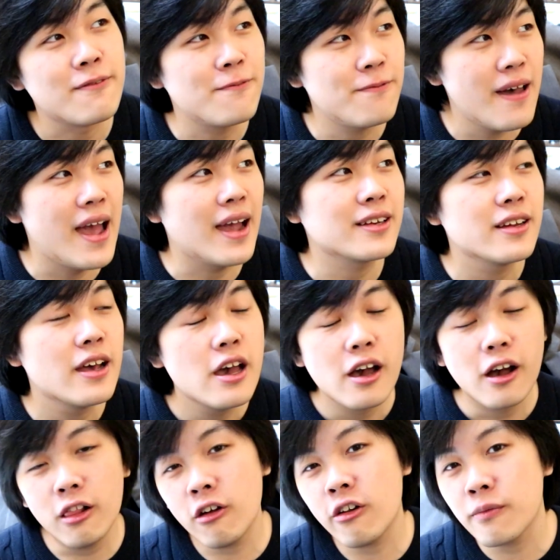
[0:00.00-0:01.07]
In fact,
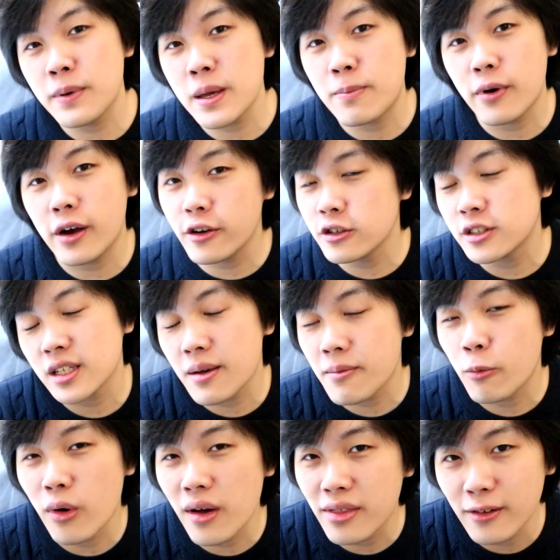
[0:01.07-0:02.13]
a lot of people are using
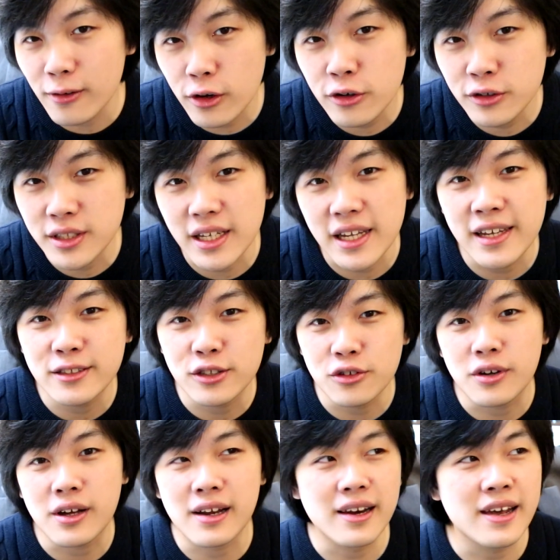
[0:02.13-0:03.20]
him with Lucci
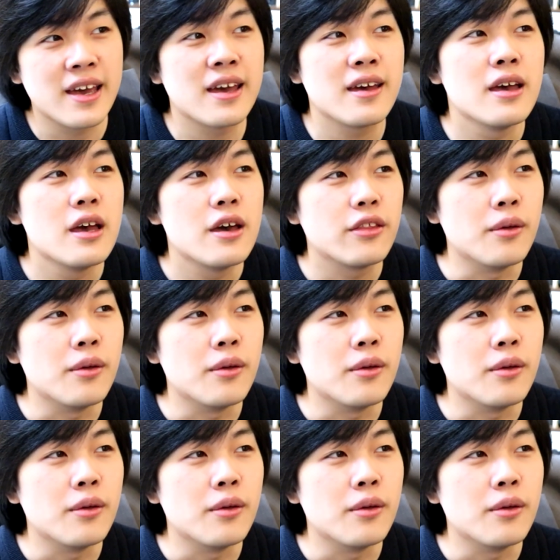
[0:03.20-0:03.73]
to clear